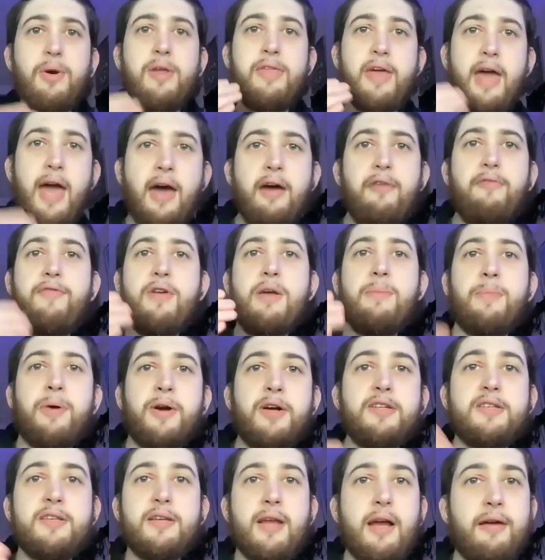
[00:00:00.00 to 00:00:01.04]
with every
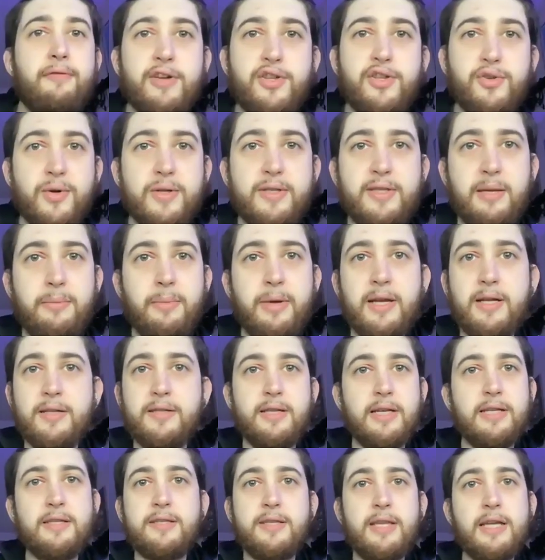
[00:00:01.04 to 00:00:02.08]
person every 20
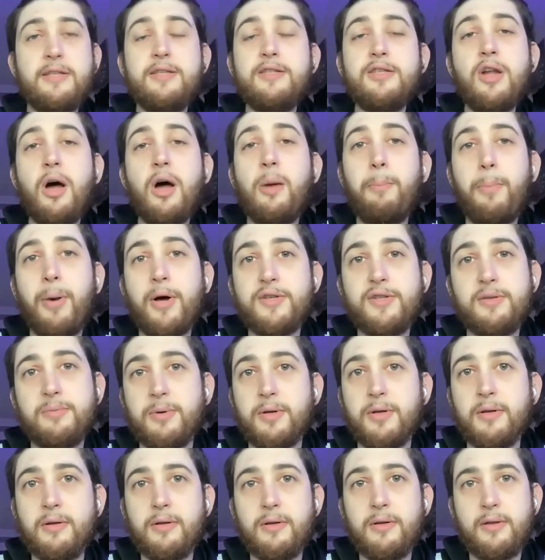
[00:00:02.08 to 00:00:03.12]
minutes. It's not
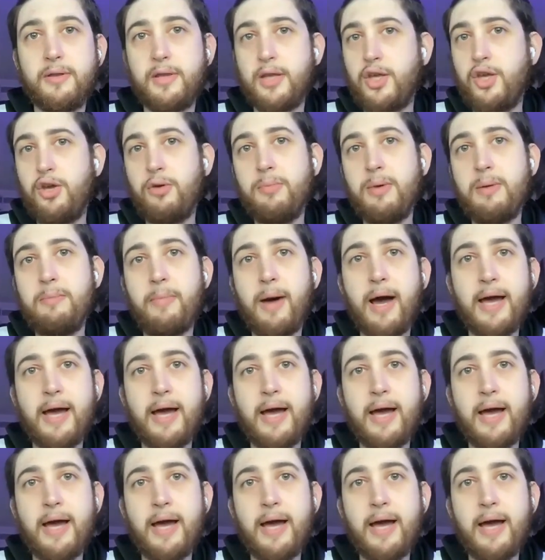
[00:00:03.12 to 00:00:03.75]
possible. The human